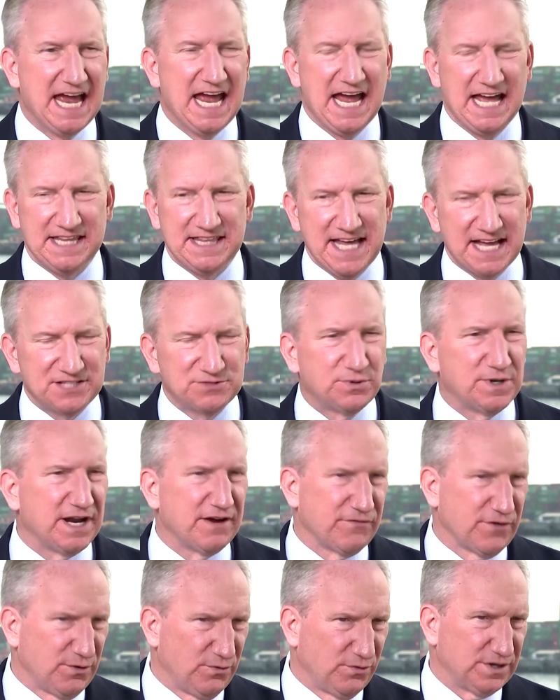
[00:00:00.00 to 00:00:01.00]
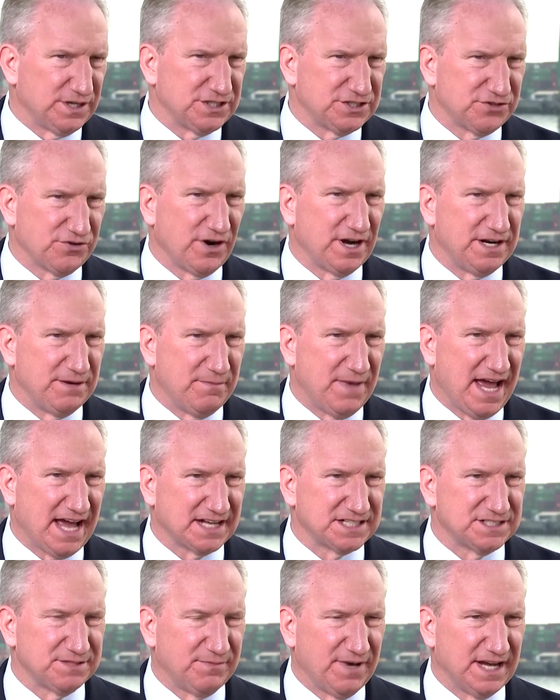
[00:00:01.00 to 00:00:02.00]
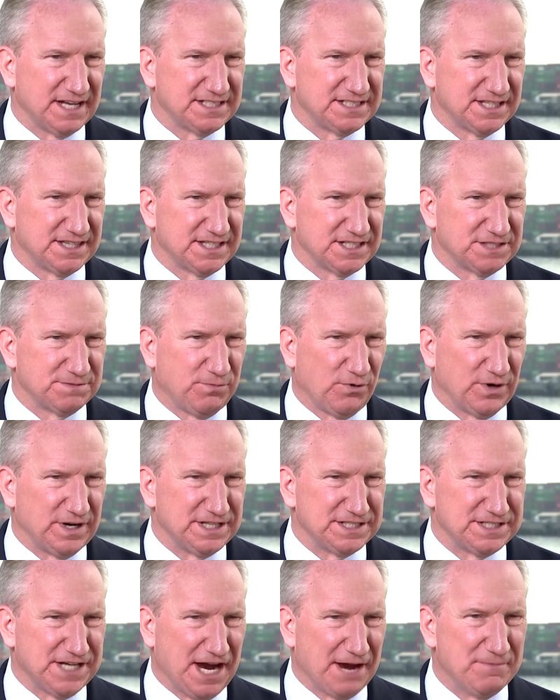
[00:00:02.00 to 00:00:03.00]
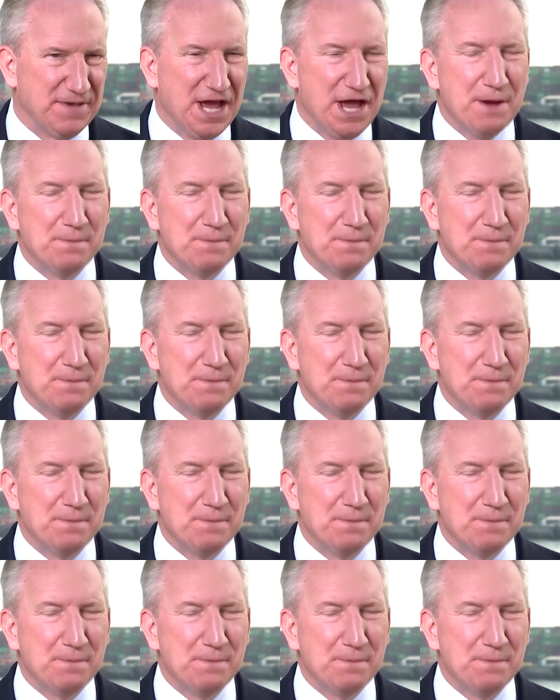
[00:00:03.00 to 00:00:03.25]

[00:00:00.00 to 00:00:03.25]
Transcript: and that's what everyone is trying to maximize at this point in time.